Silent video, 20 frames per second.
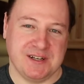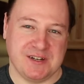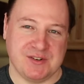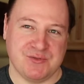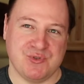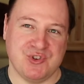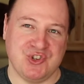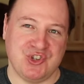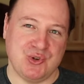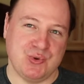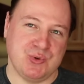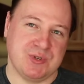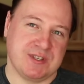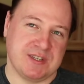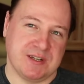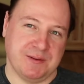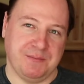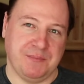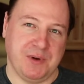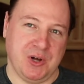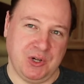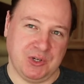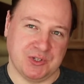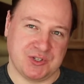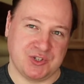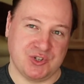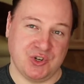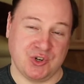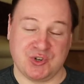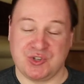Reduced some
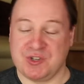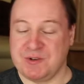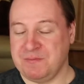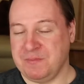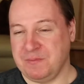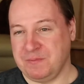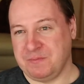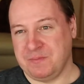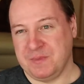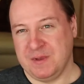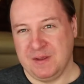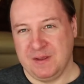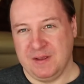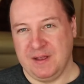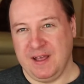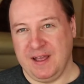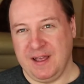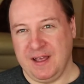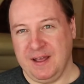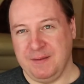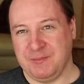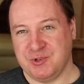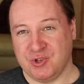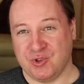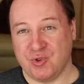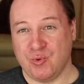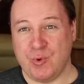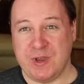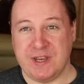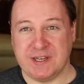malt, took the